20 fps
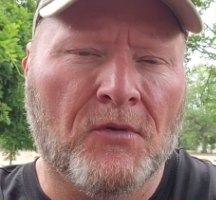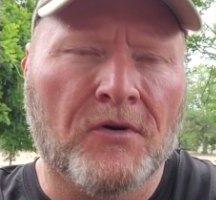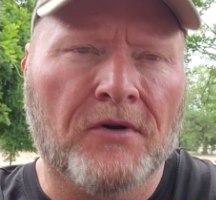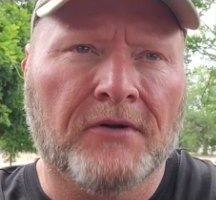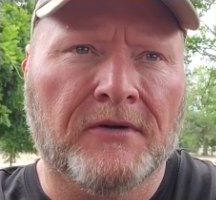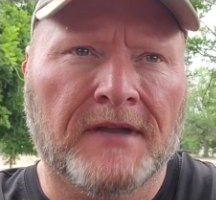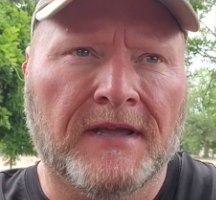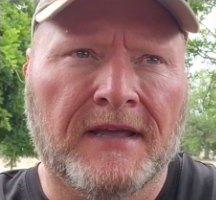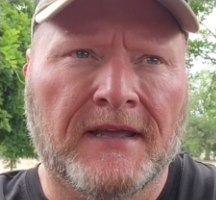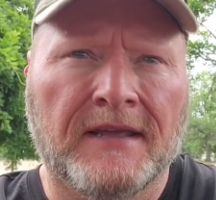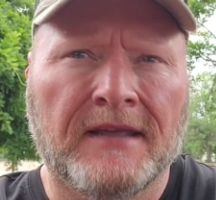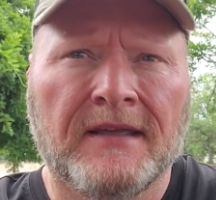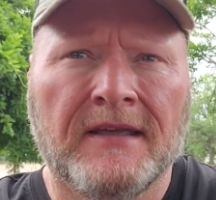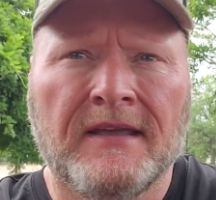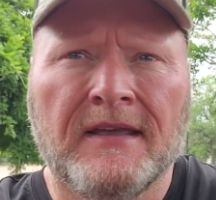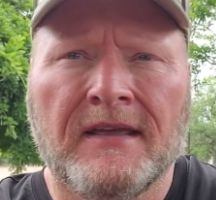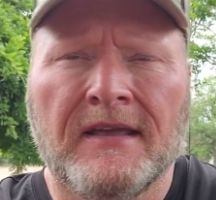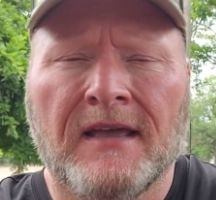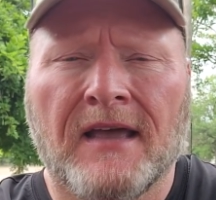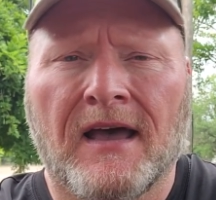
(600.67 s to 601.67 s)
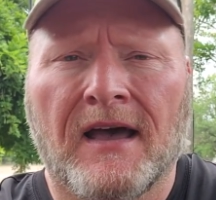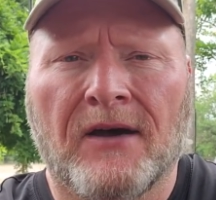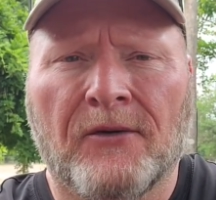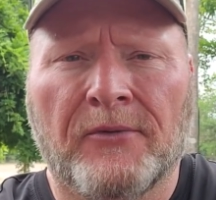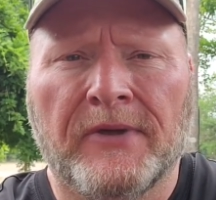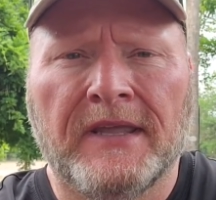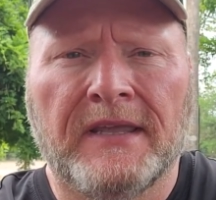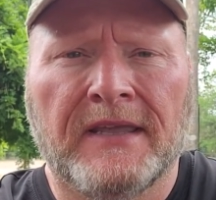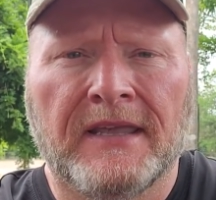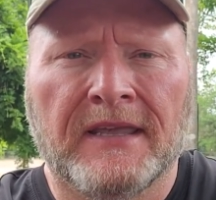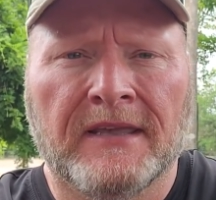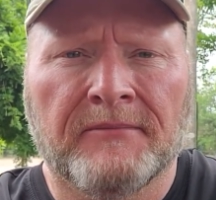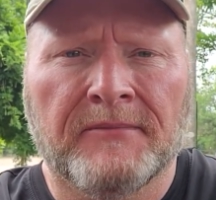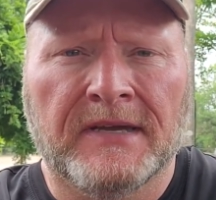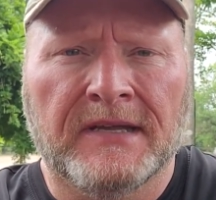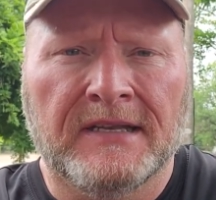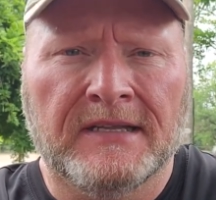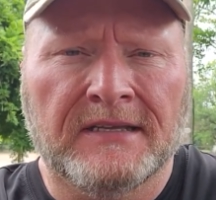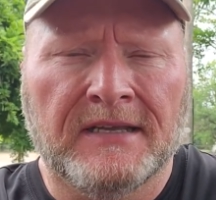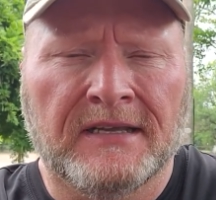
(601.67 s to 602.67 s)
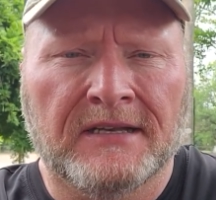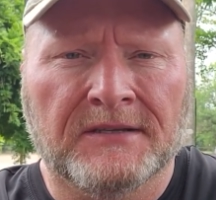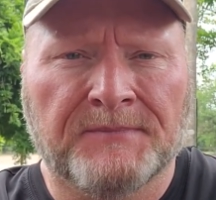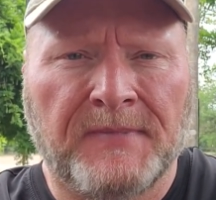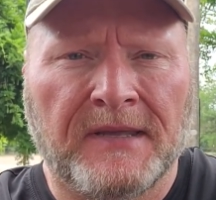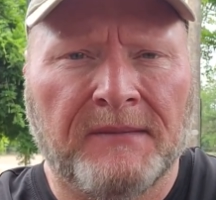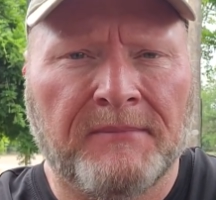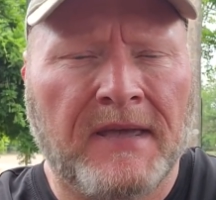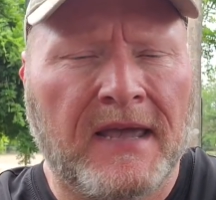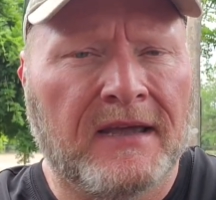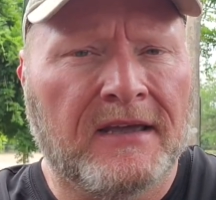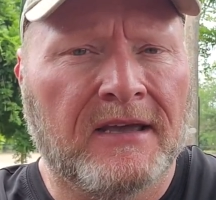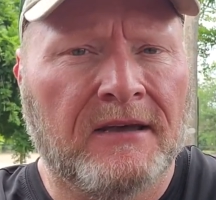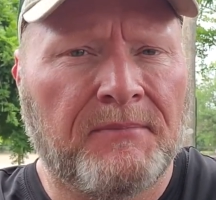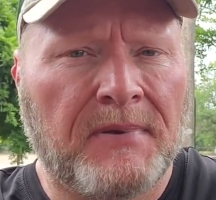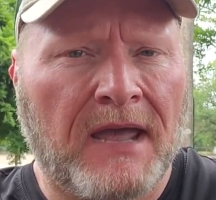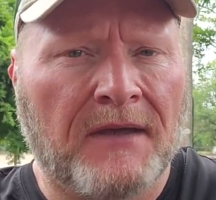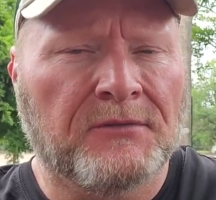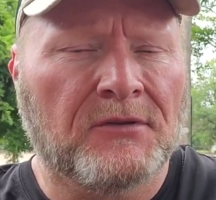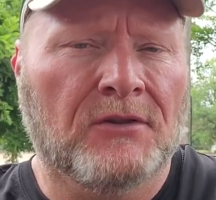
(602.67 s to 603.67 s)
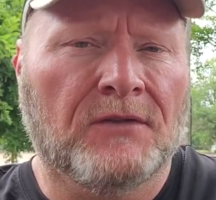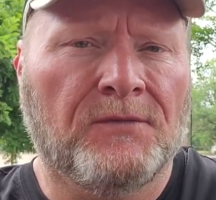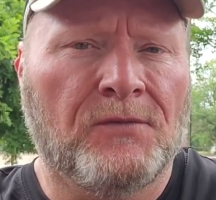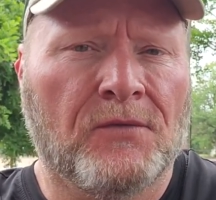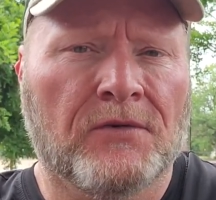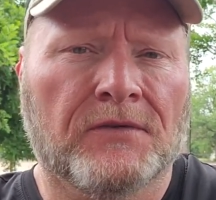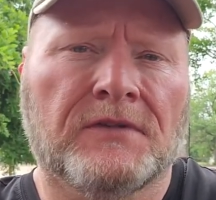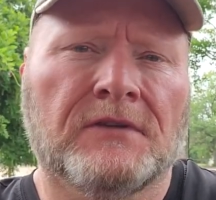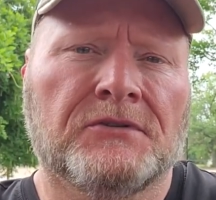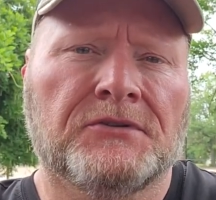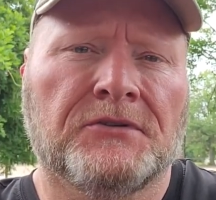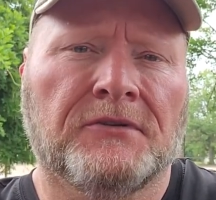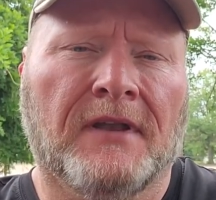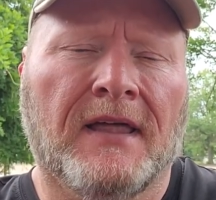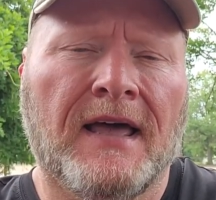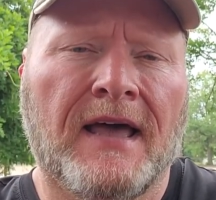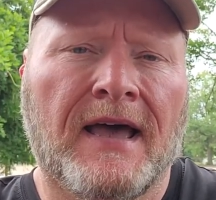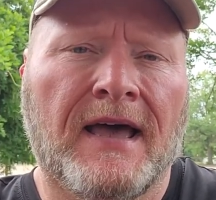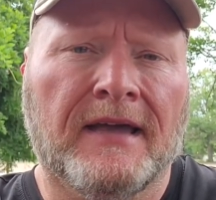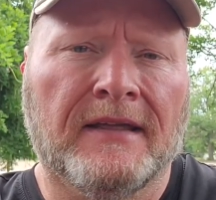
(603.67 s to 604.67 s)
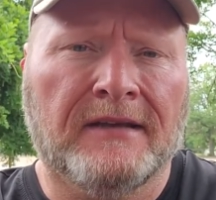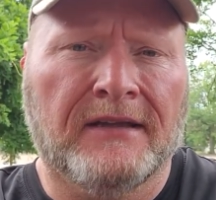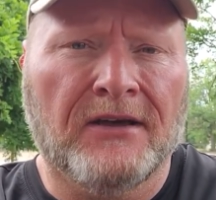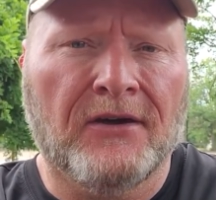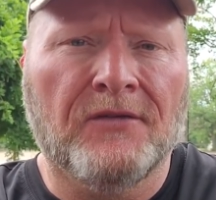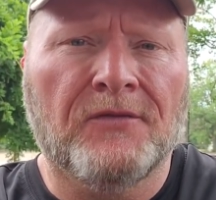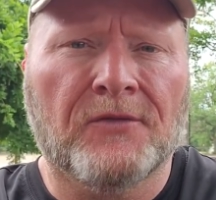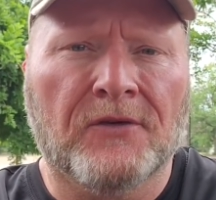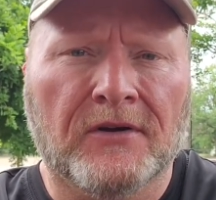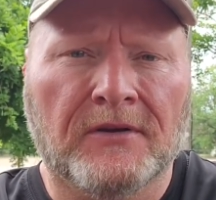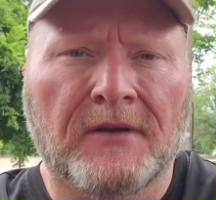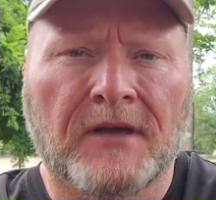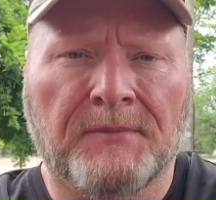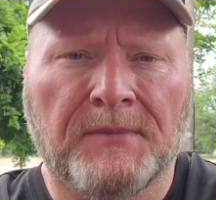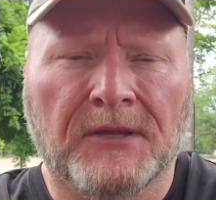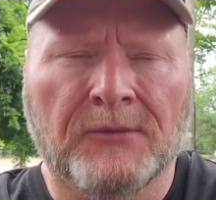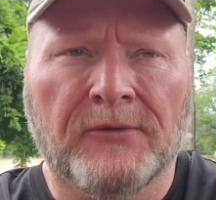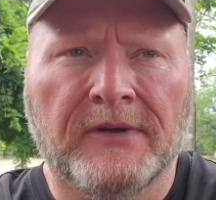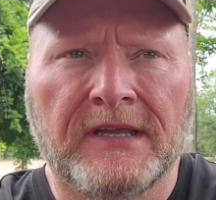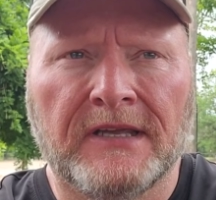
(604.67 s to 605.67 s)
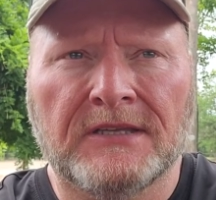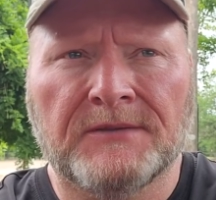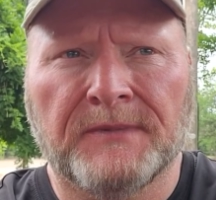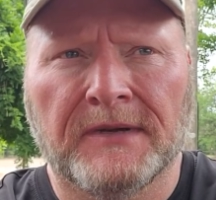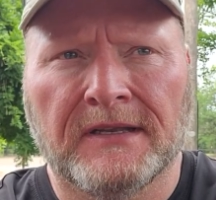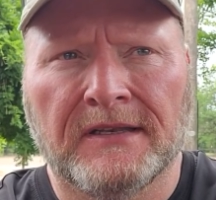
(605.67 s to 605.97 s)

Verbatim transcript: Memorial Day uh, weekend, but it, it'll pick back up after the fourth of July and go for a couple of weeks.